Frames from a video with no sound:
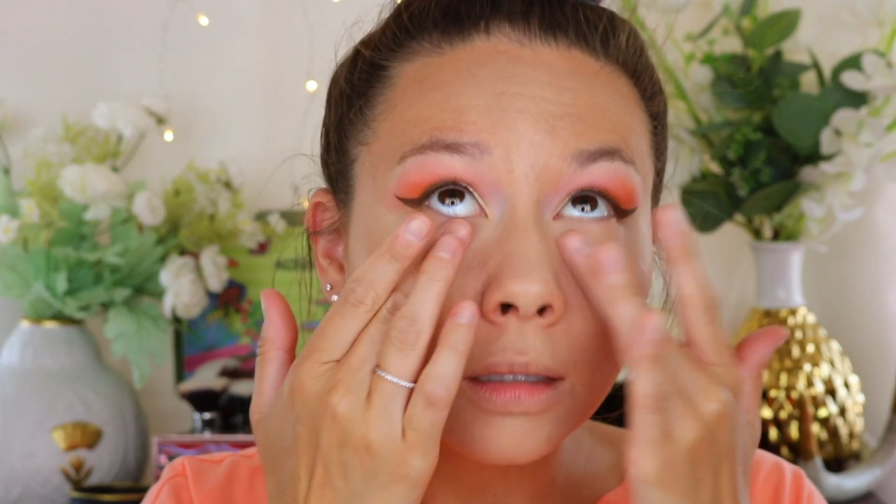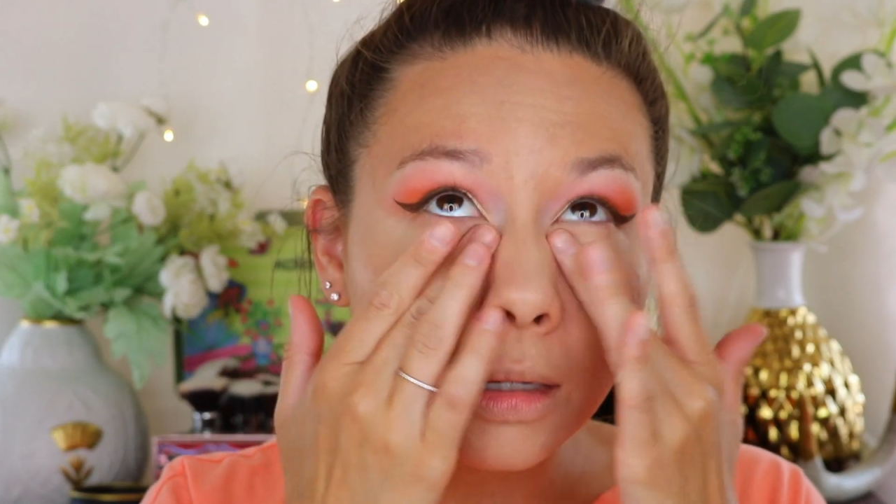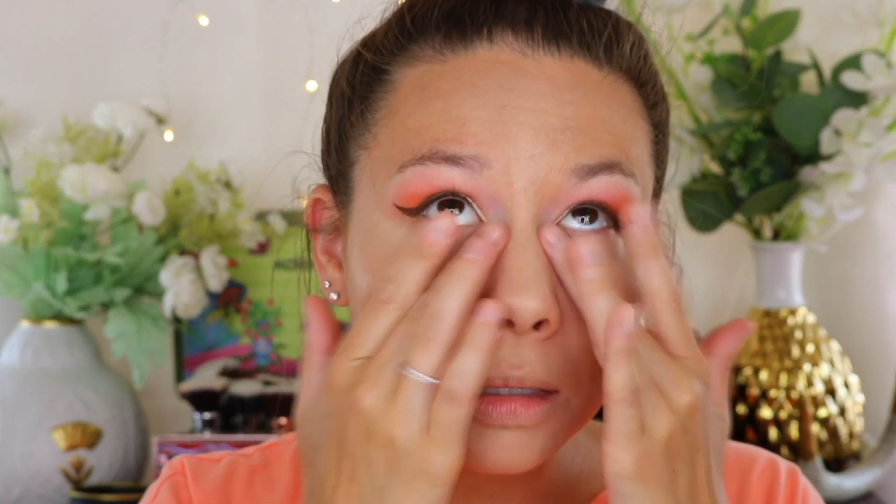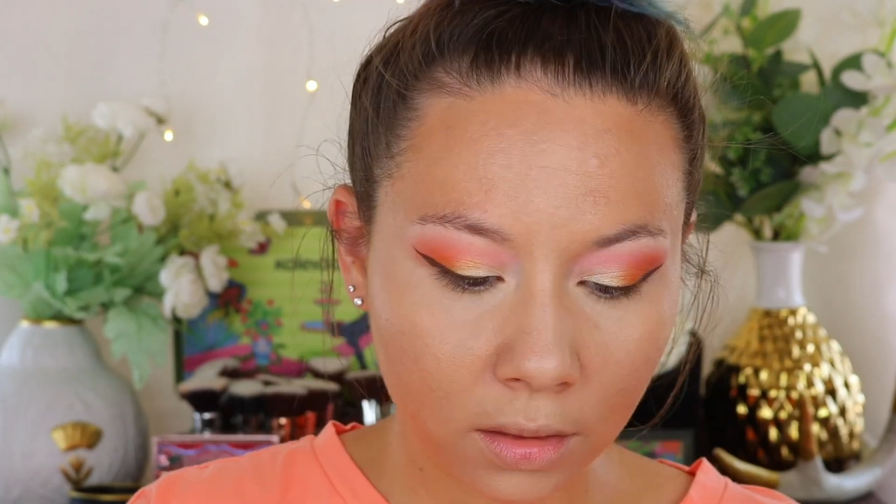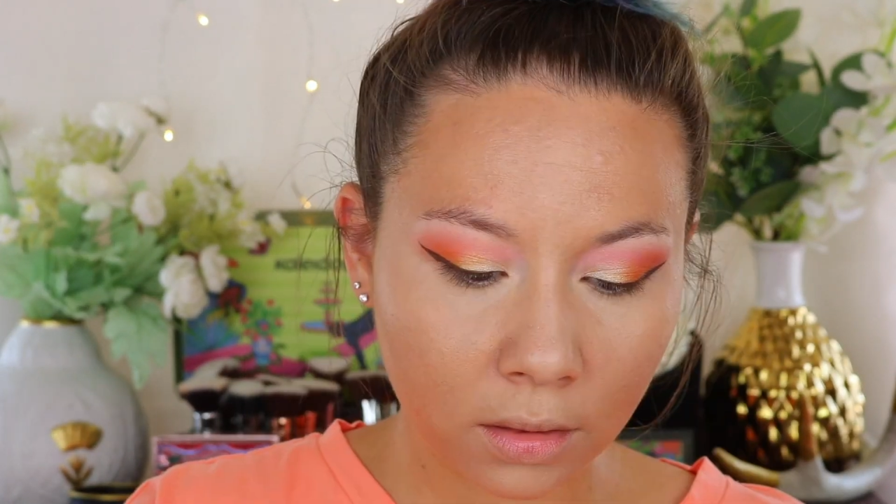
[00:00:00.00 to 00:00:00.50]

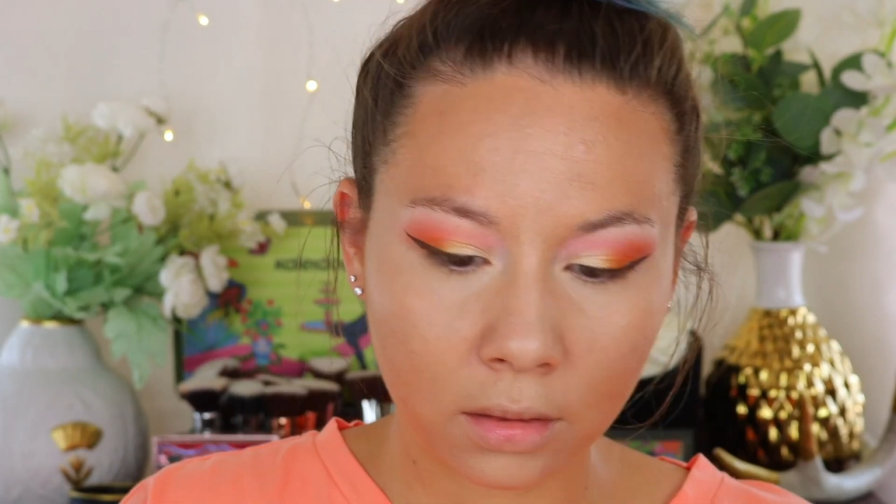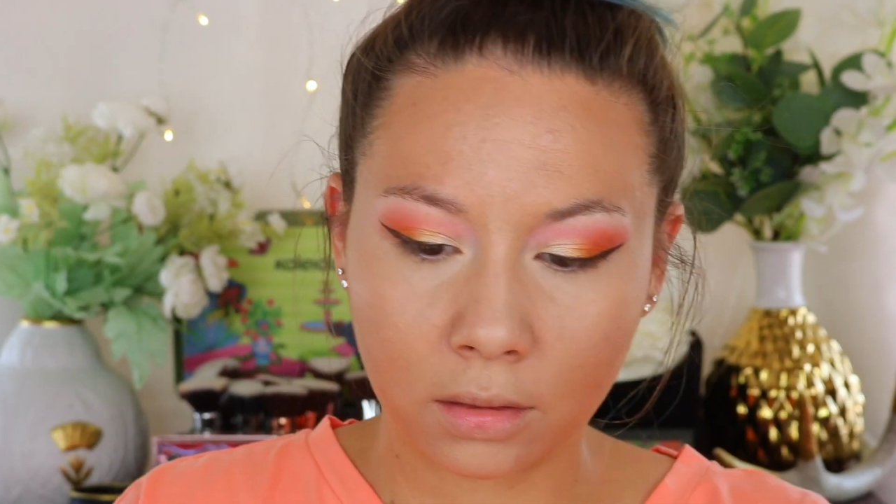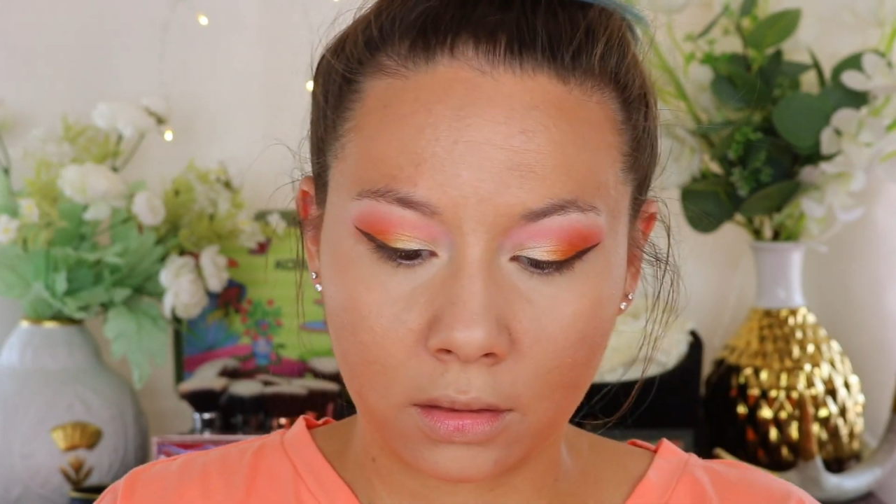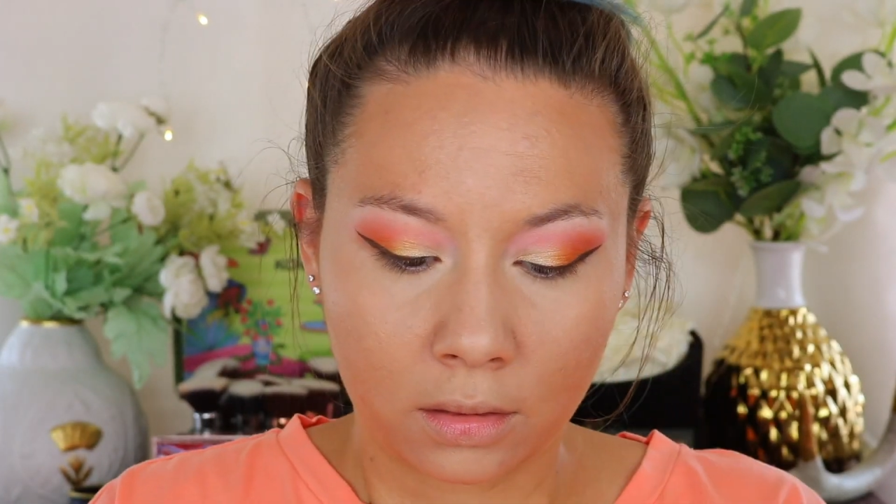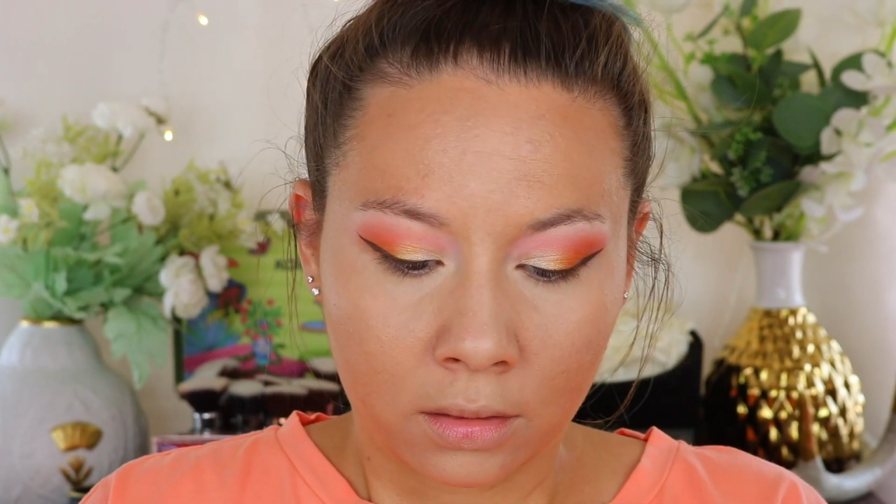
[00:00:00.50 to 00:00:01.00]
All right, I'm gonna
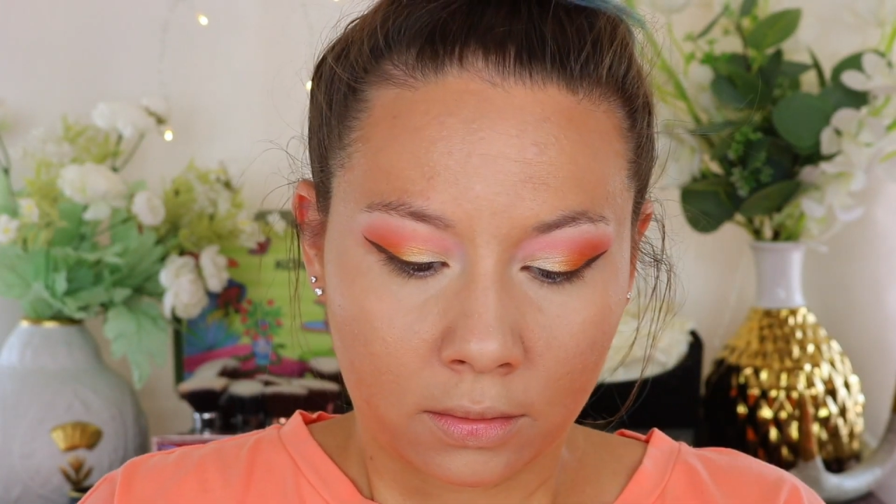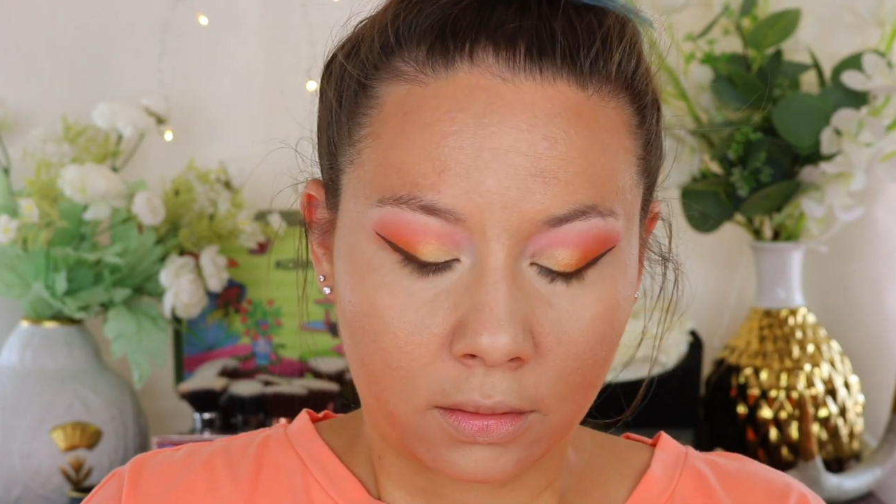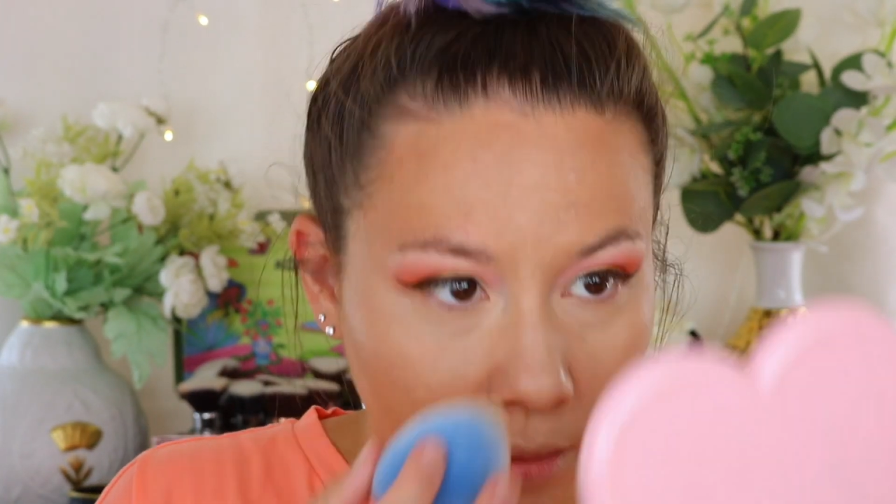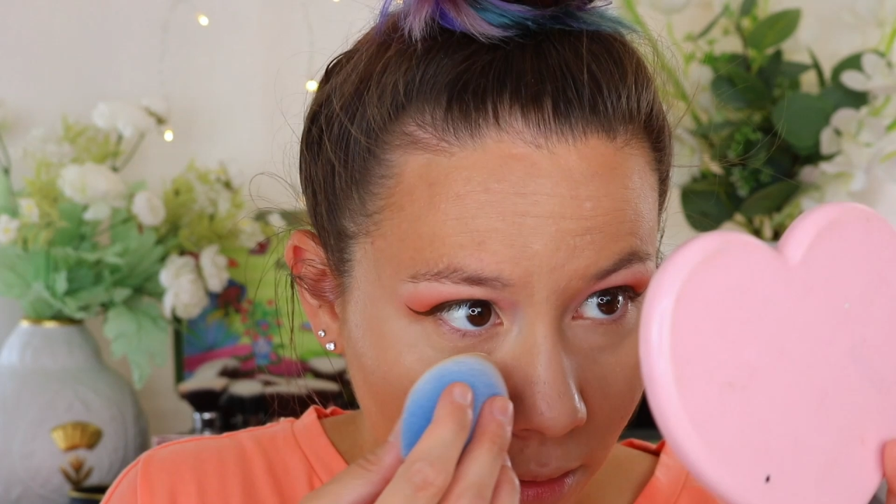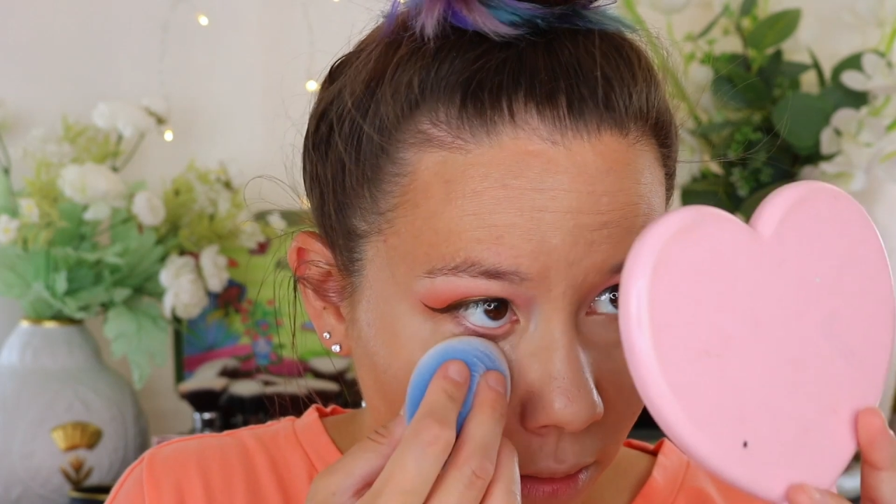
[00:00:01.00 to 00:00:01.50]
set with
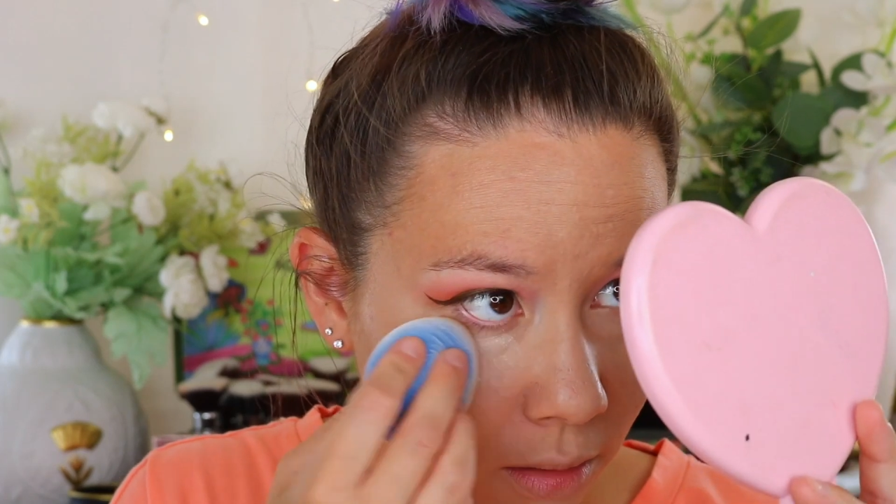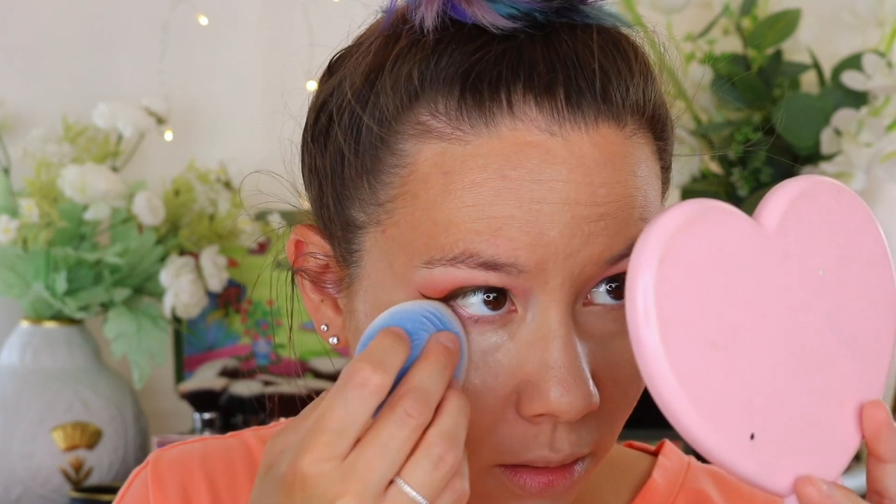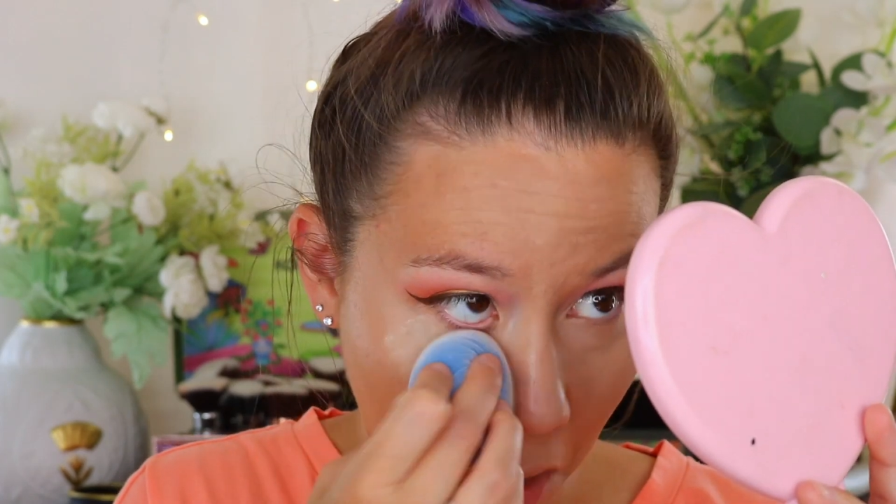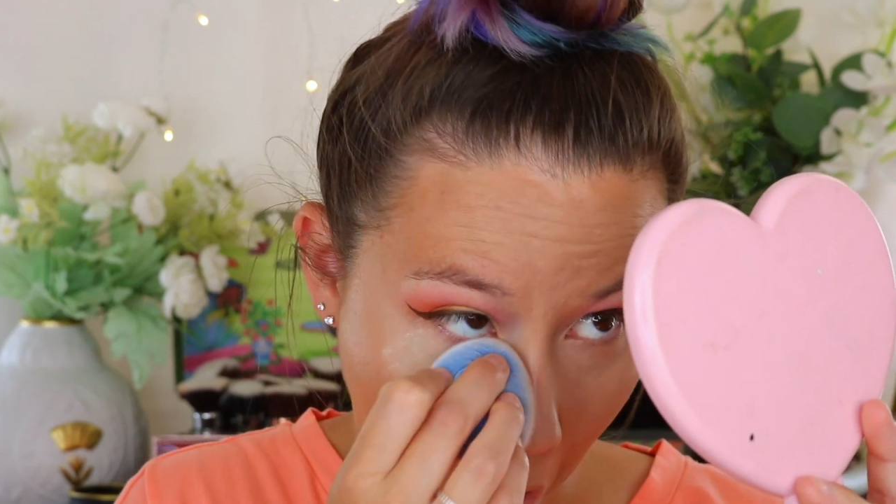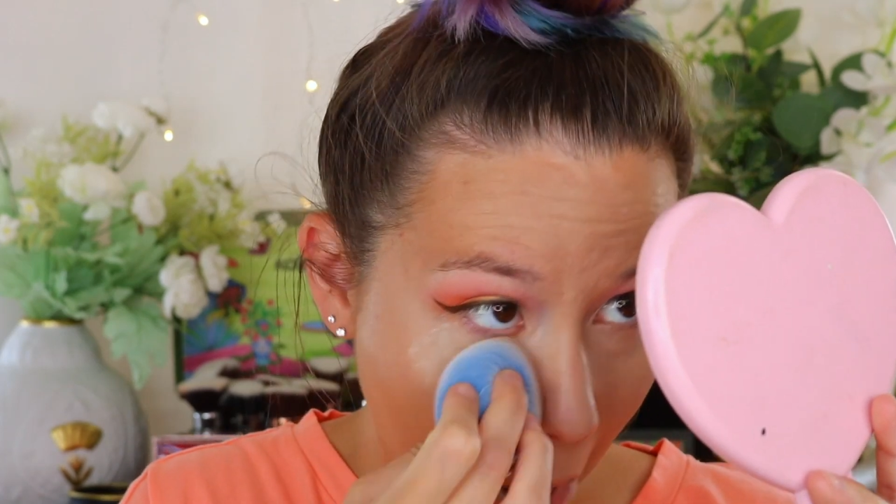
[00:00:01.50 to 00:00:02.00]
my La
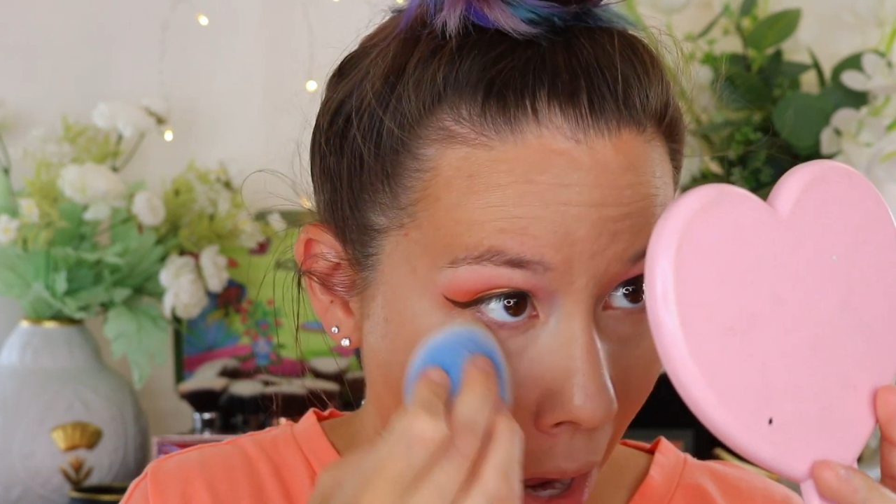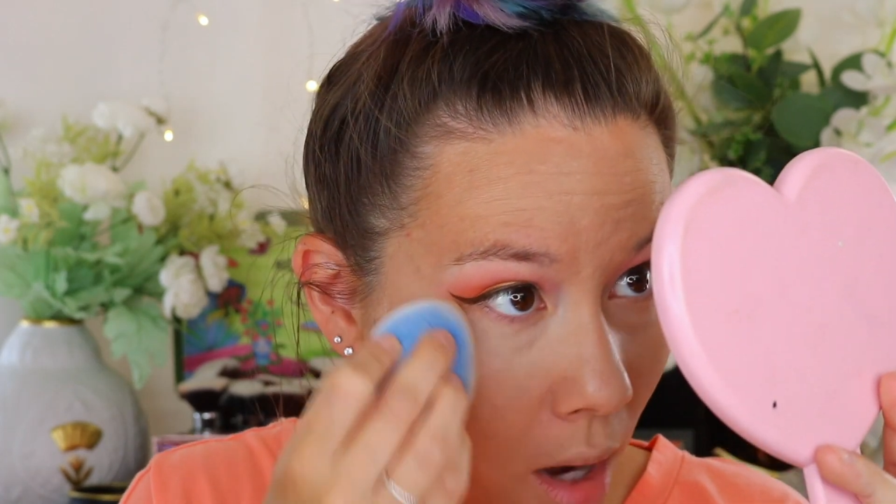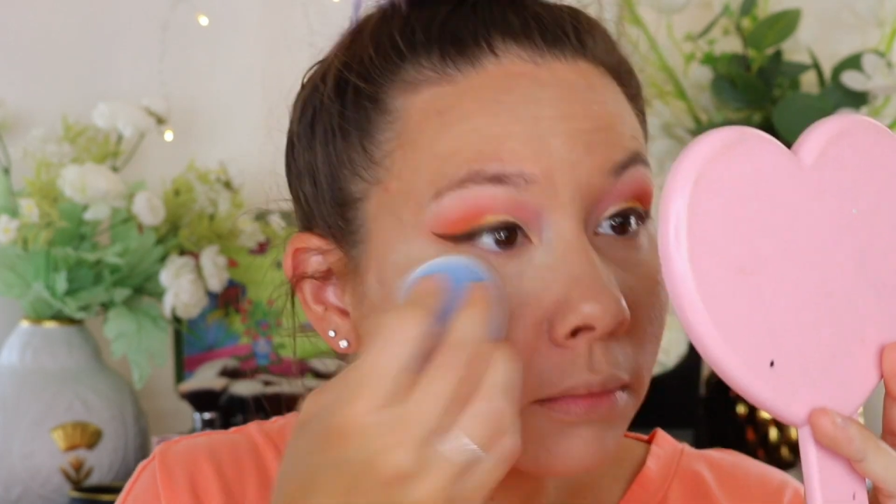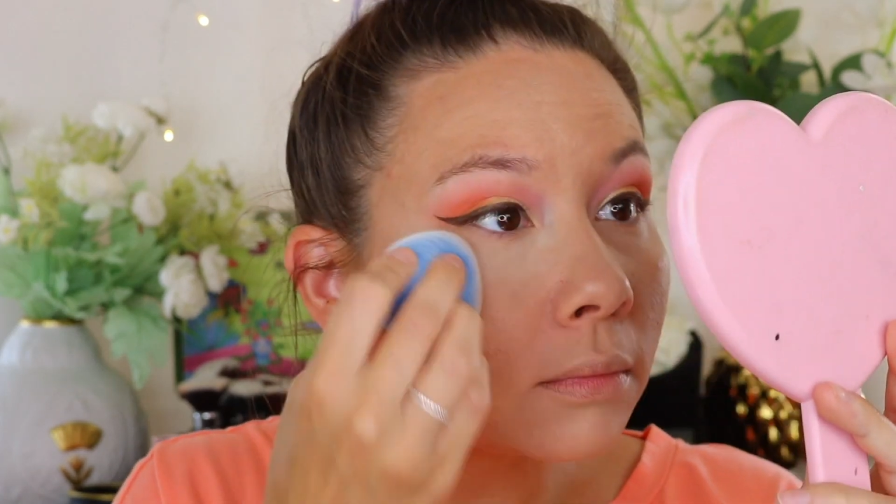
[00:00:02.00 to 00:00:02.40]
Mercier